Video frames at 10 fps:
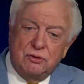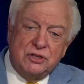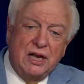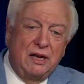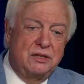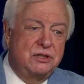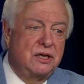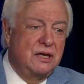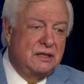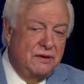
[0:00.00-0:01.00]

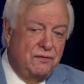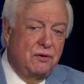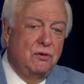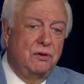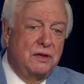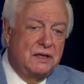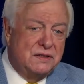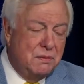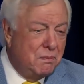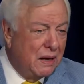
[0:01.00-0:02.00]
challenging and difficult that it's
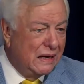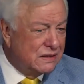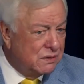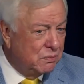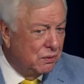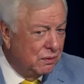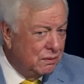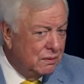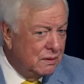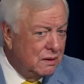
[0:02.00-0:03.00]
impossible,
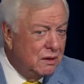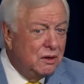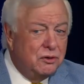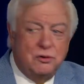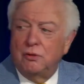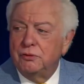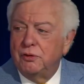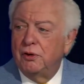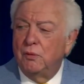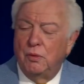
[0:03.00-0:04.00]
don't
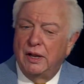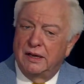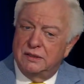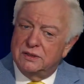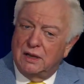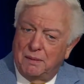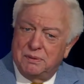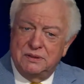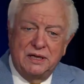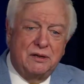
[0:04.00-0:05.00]
turn away. Stop
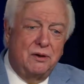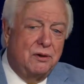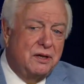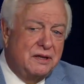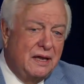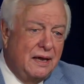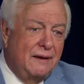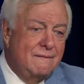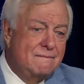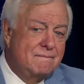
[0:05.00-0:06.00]
and take a look at that.
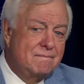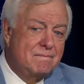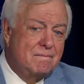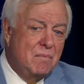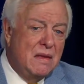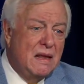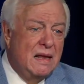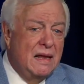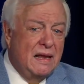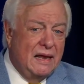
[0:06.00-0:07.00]

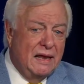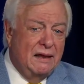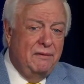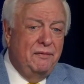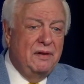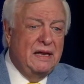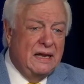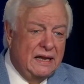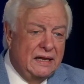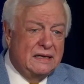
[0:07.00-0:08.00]
If
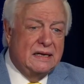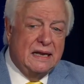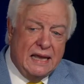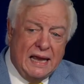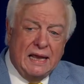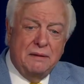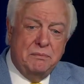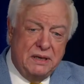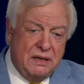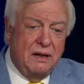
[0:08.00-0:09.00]
it can
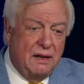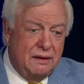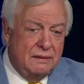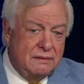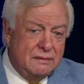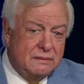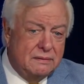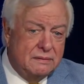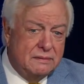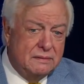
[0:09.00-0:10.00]
be done,
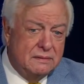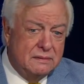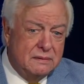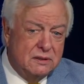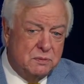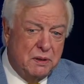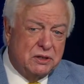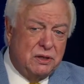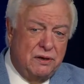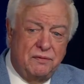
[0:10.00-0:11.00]

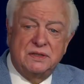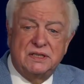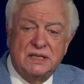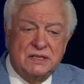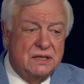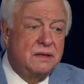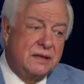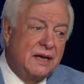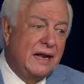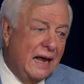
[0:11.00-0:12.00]
especially if it's easy,
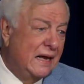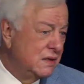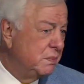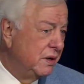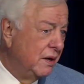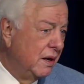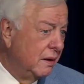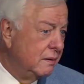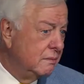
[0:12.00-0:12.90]
then it has been done.